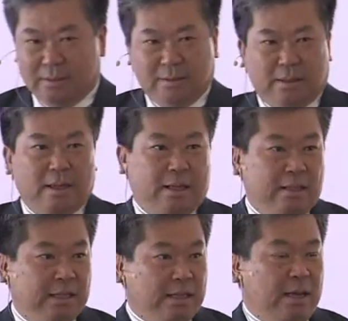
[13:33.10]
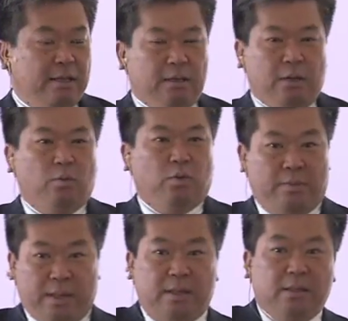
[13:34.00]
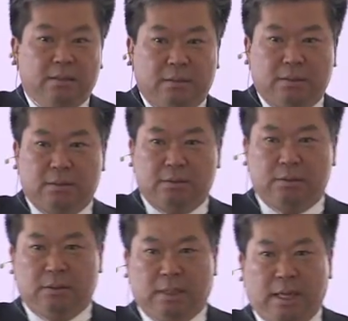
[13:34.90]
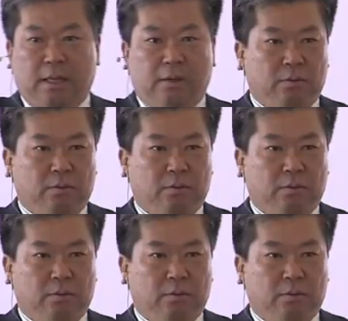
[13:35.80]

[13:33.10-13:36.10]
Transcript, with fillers: And, and, and women, okay,